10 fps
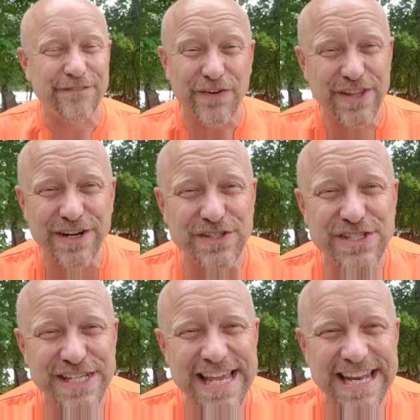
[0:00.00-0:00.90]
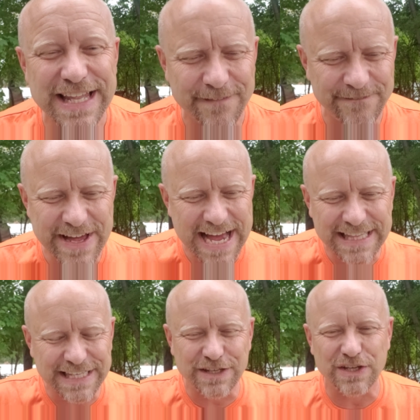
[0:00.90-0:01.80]
for their sin and the
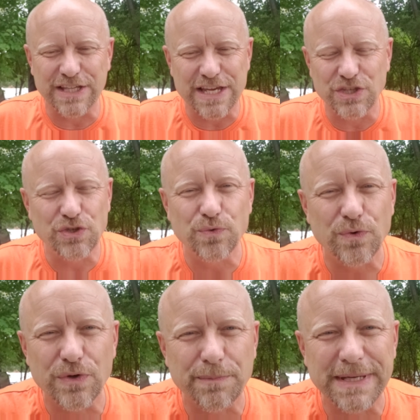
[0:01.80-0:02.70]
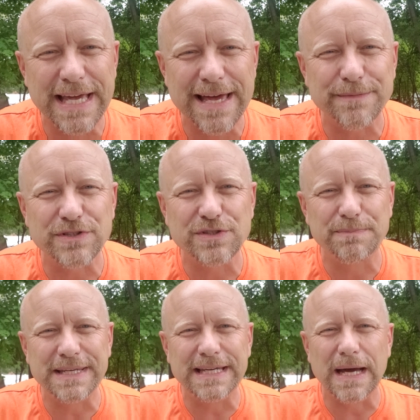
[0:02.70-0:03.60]
fact that you will be able to
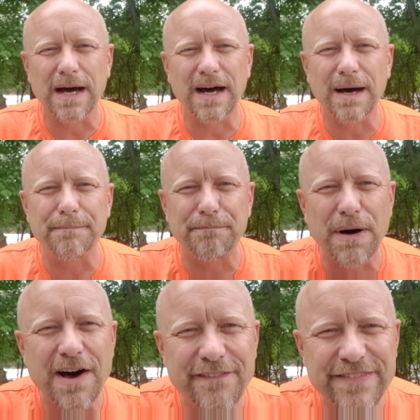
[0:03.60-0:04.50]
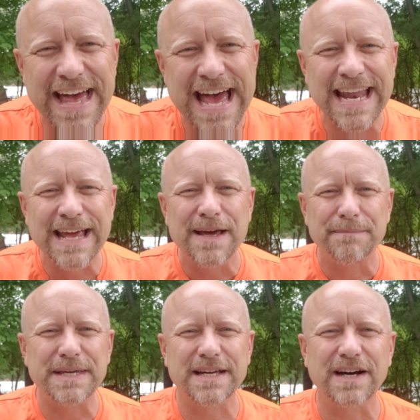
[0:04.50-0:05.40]
be above that
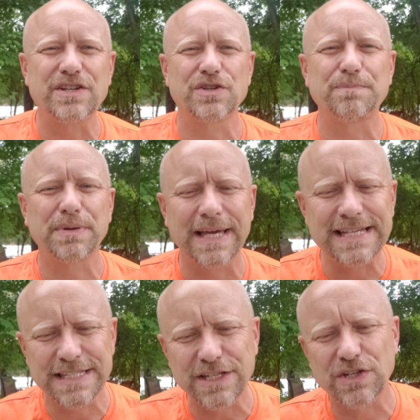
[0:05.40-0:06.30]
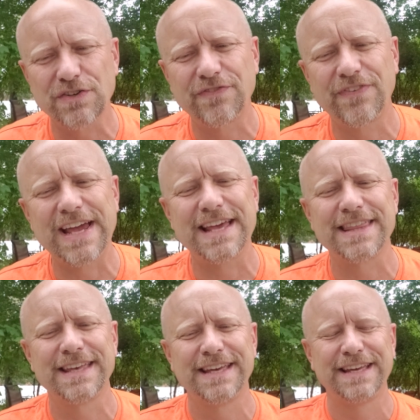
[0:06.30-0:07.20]
because you're placing your
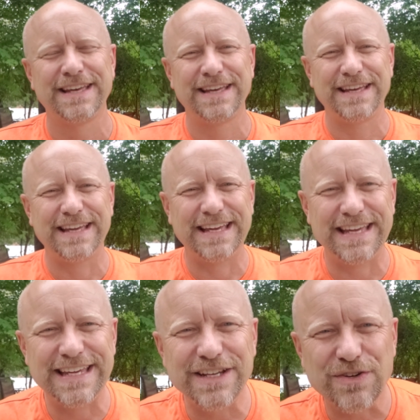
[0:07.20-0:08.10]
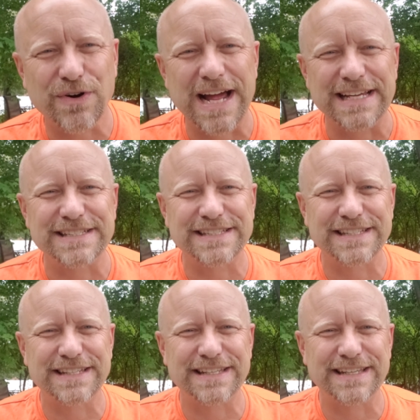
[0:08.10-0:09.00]
faith in Christ,
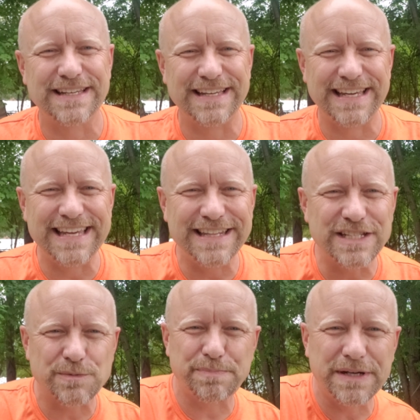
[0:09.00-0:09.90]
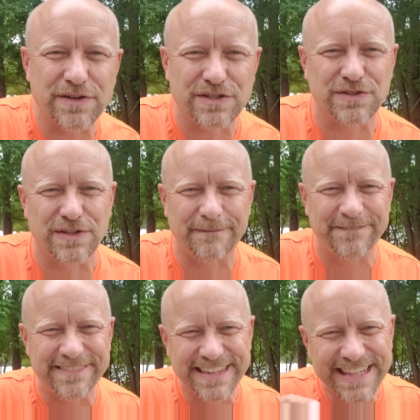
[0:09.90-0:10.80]
in the spiritual,
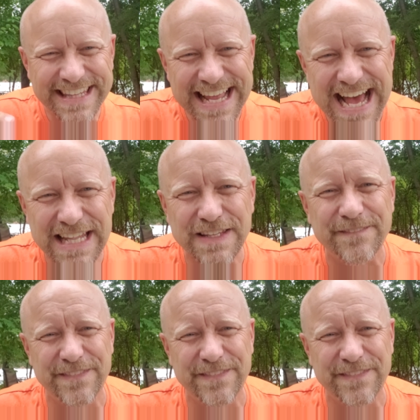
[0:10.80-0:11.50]
not the